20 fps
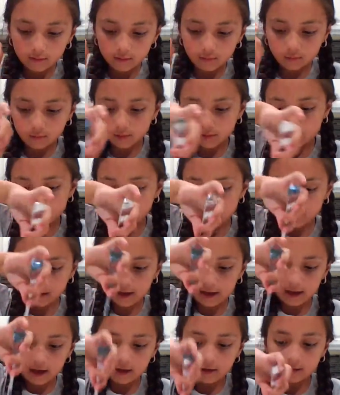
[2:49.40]
Once
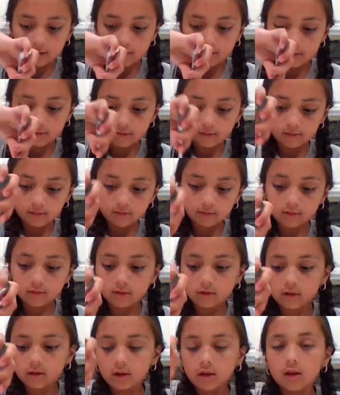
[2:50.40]
again,
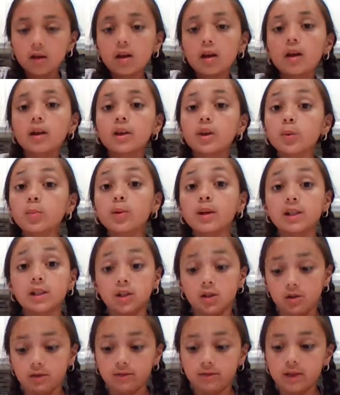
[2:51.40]
you put
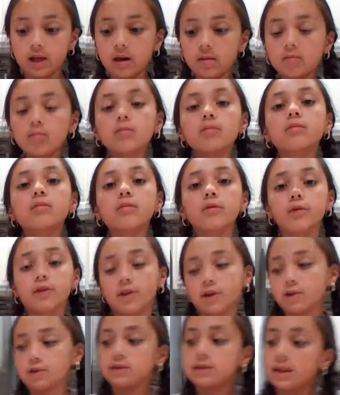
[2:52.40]
2 of them, first